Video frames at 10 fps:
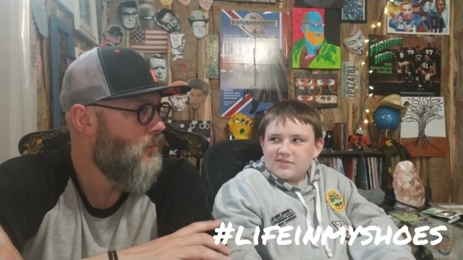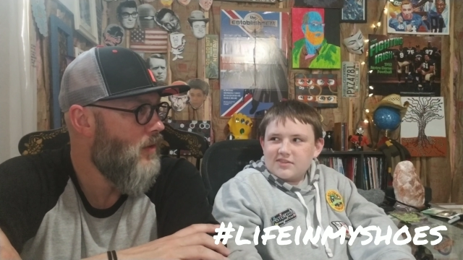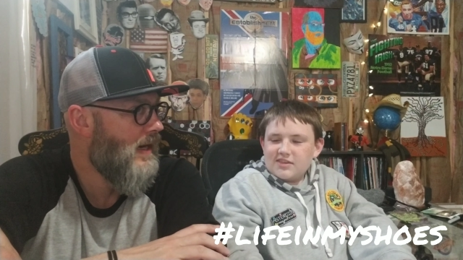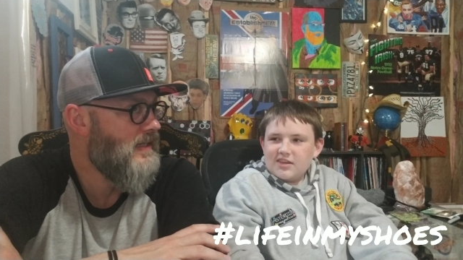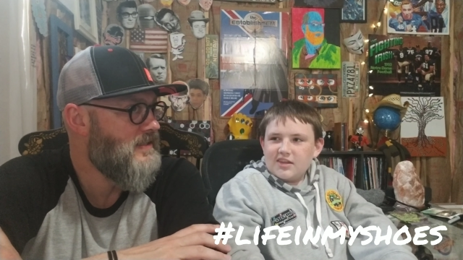
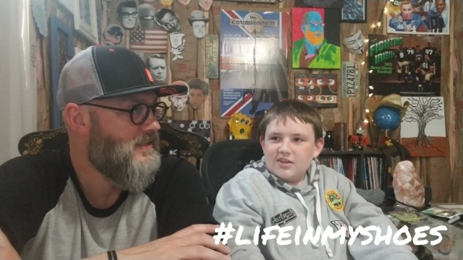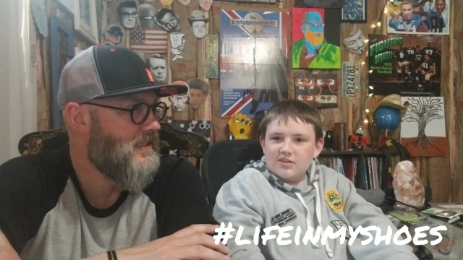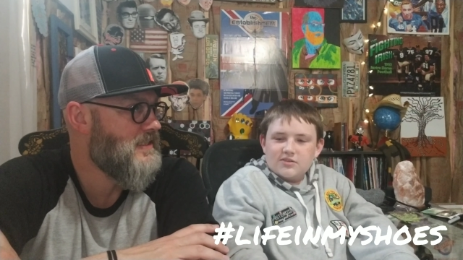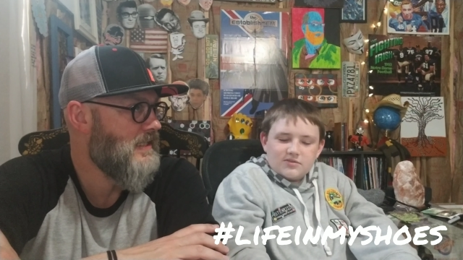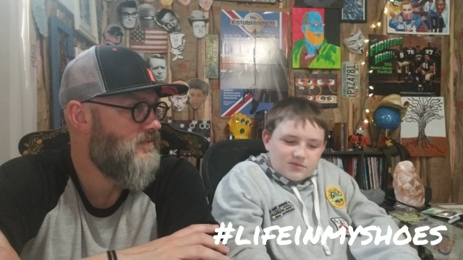Speaker 1: why it's
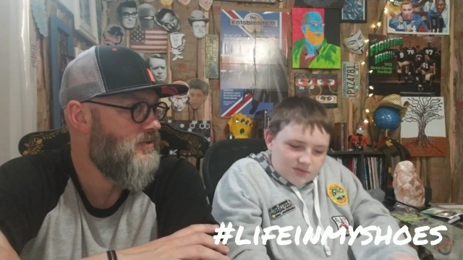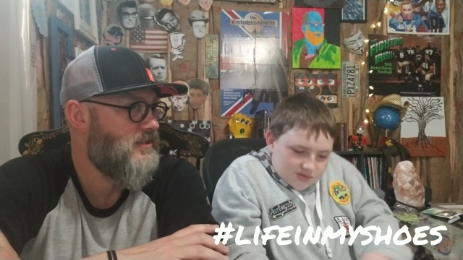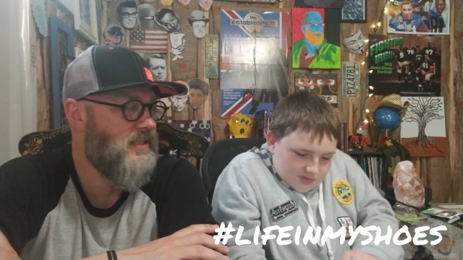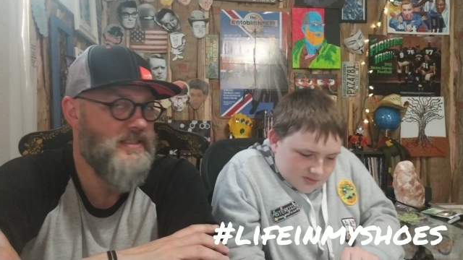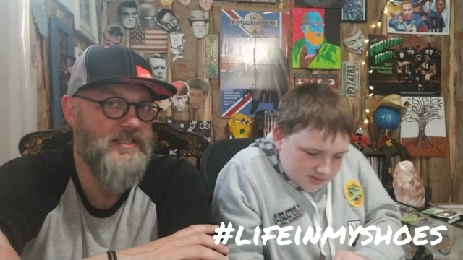successful
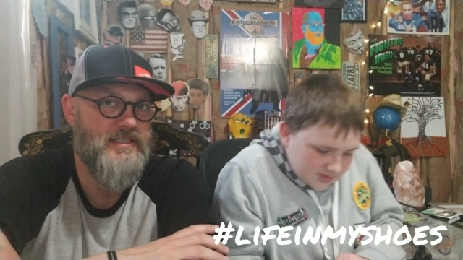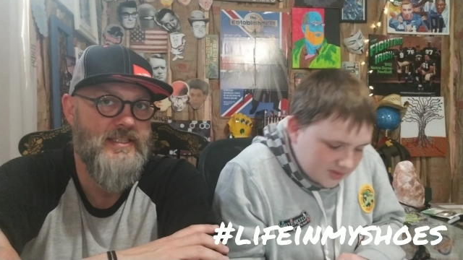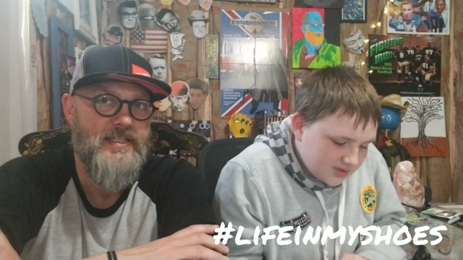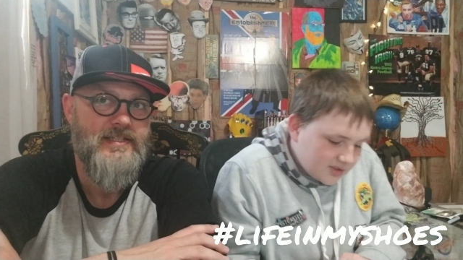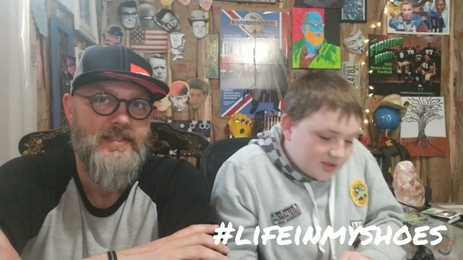is cuz it's
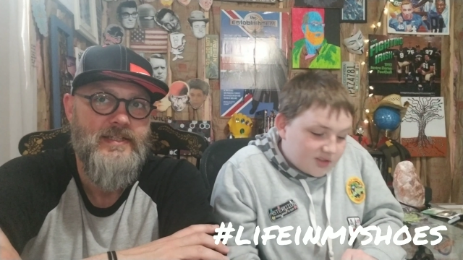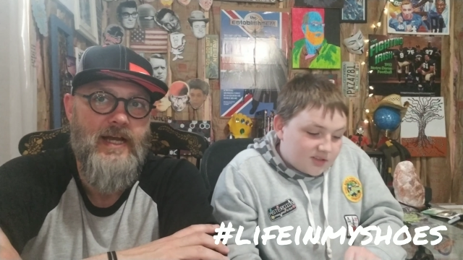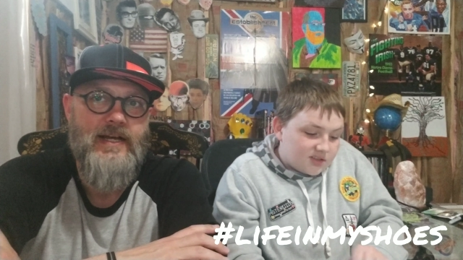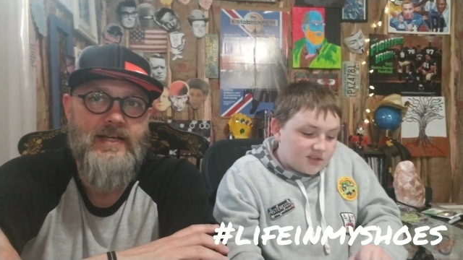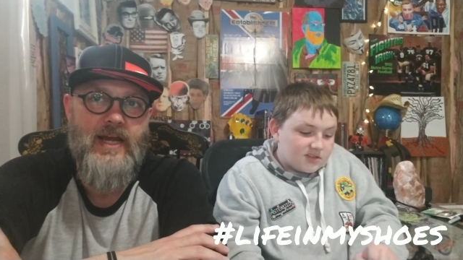
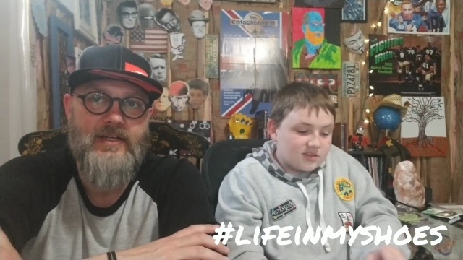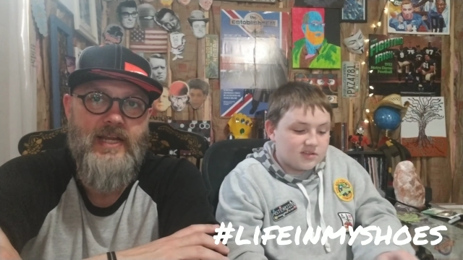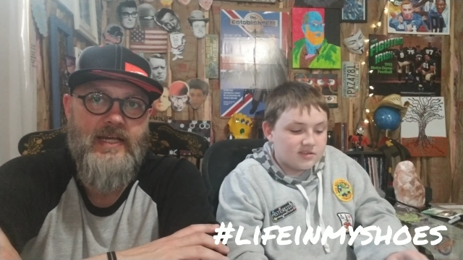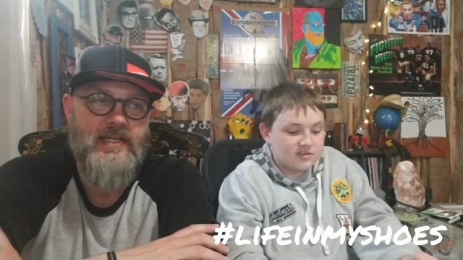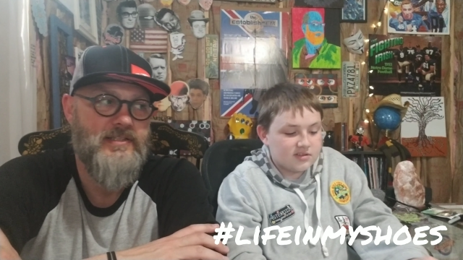uh, not
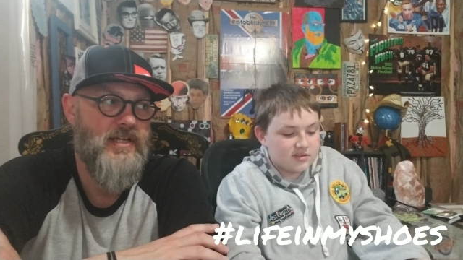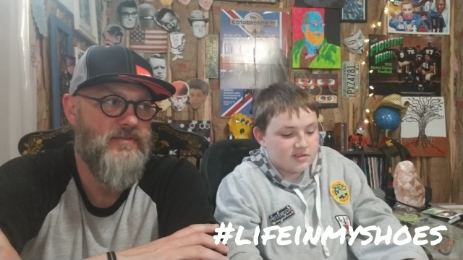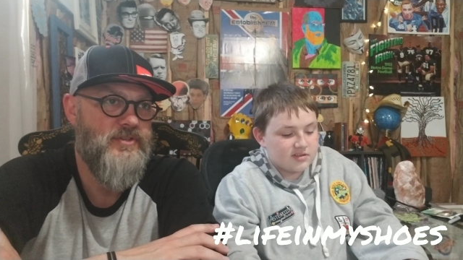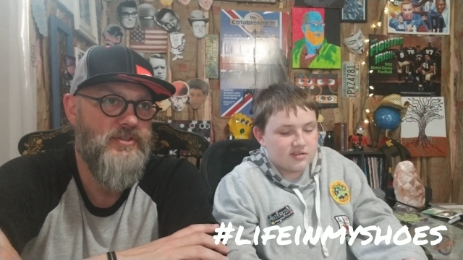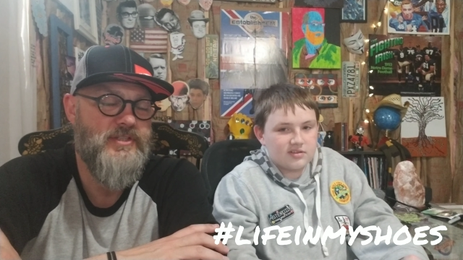taking
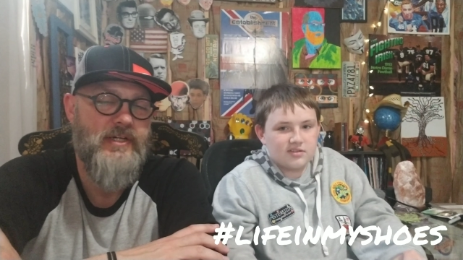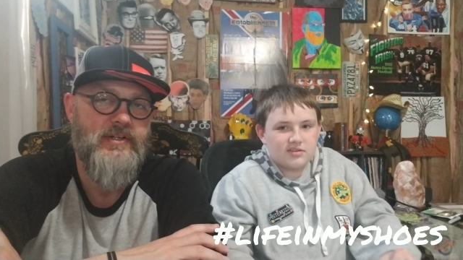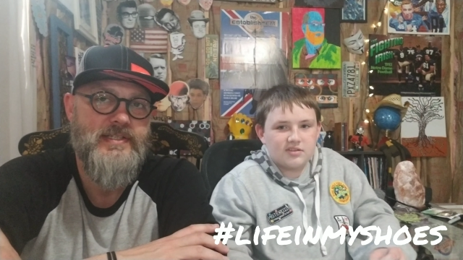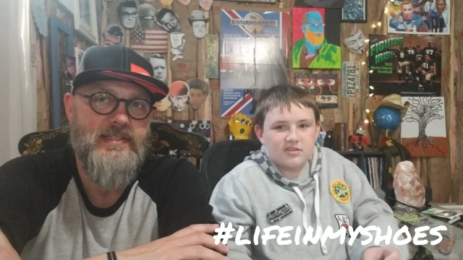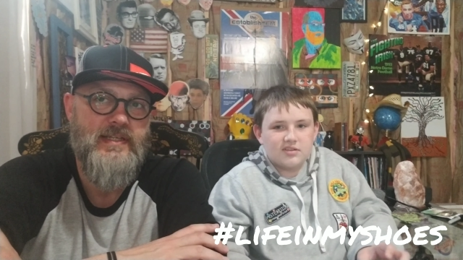itself too
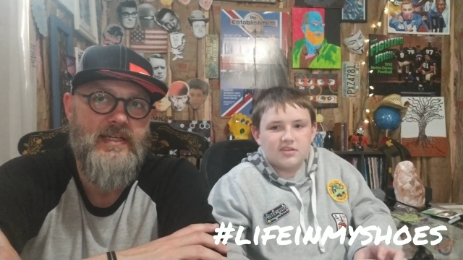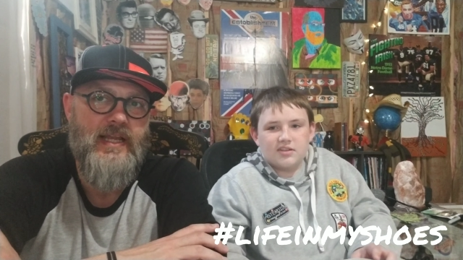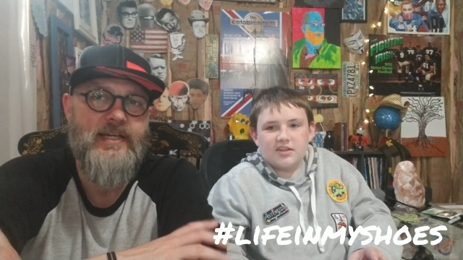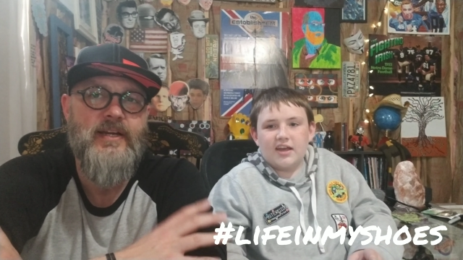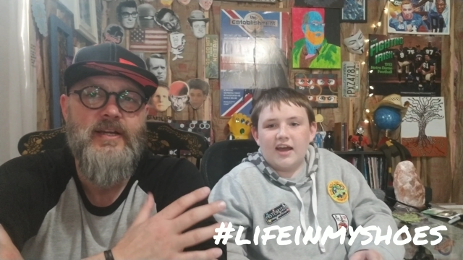seriously.
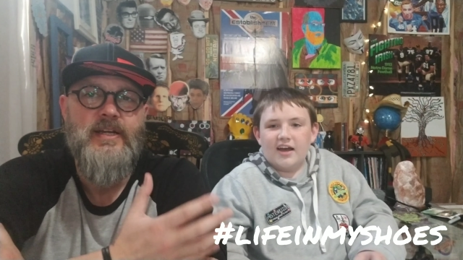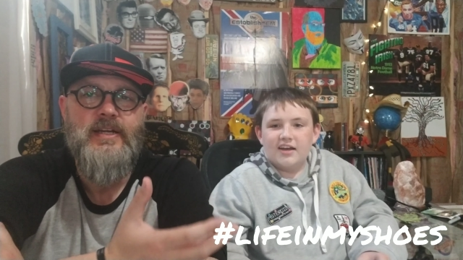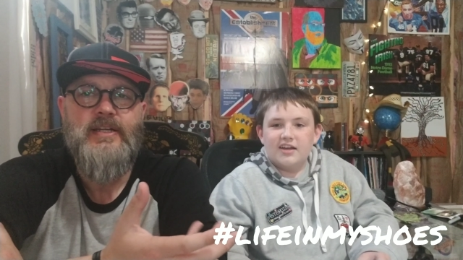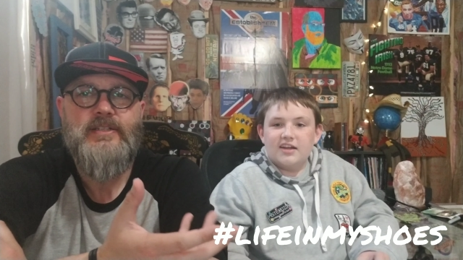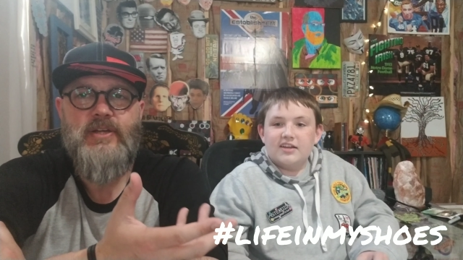Like Yeah
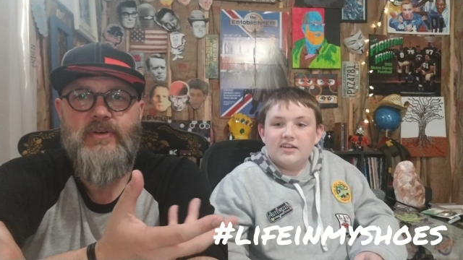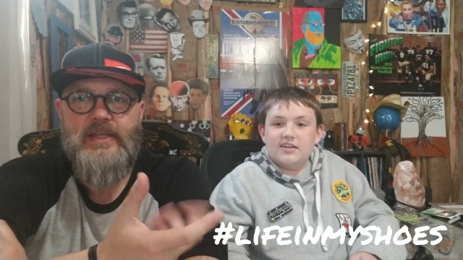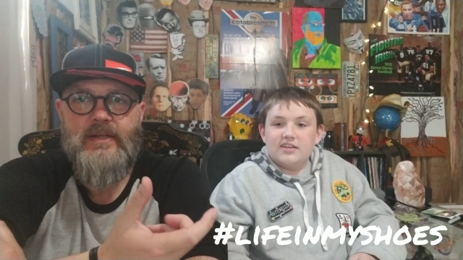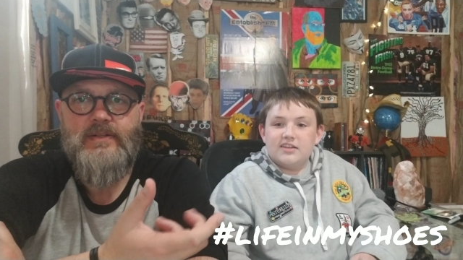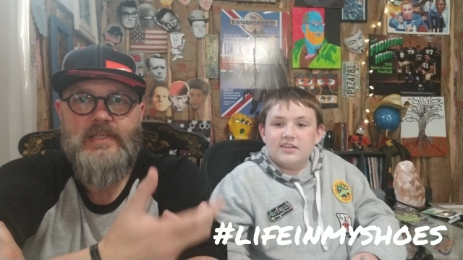so
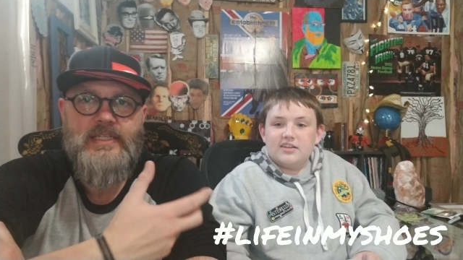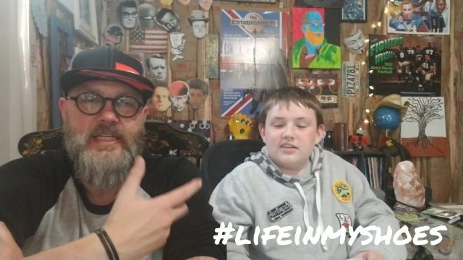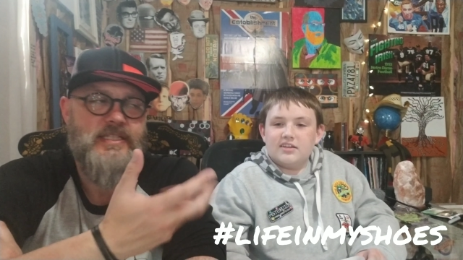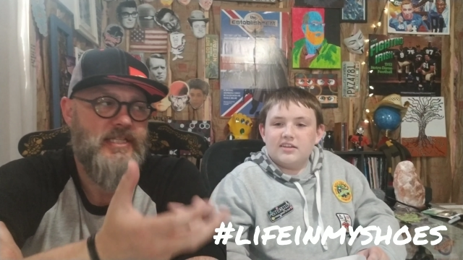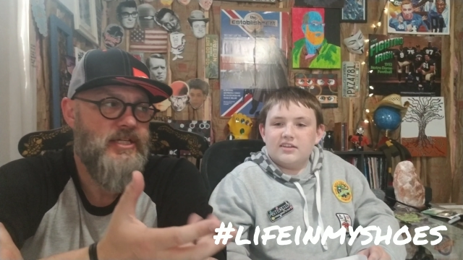in the
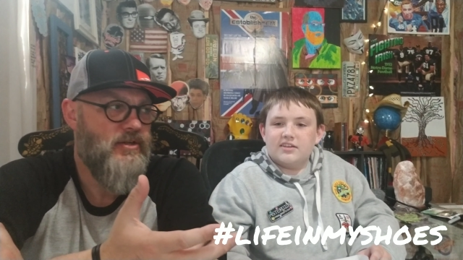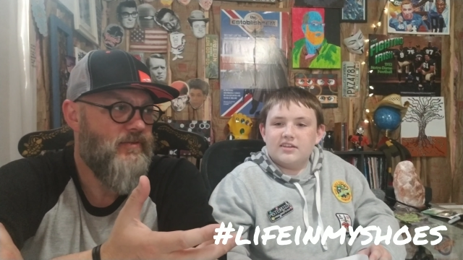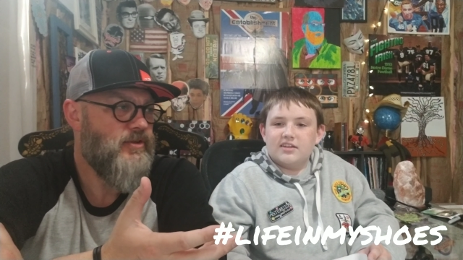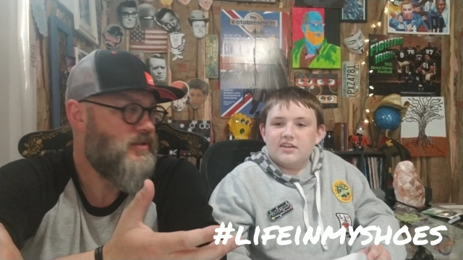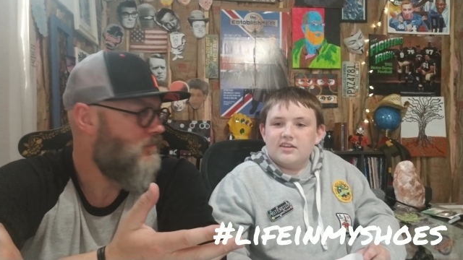DC
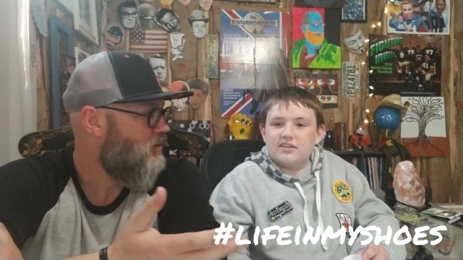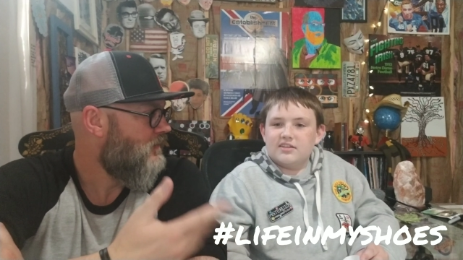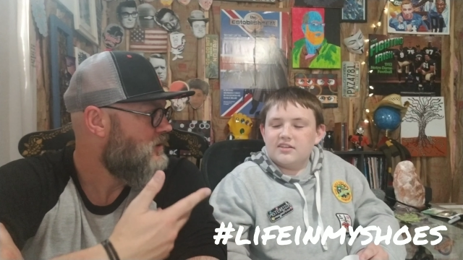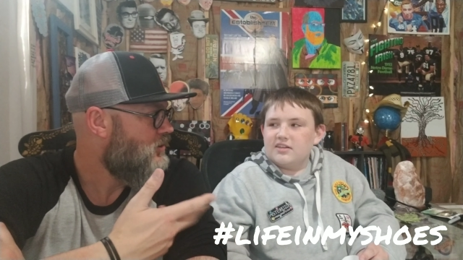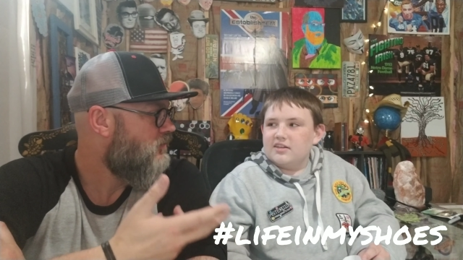universe of
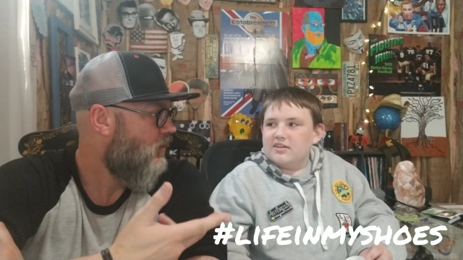movies, you've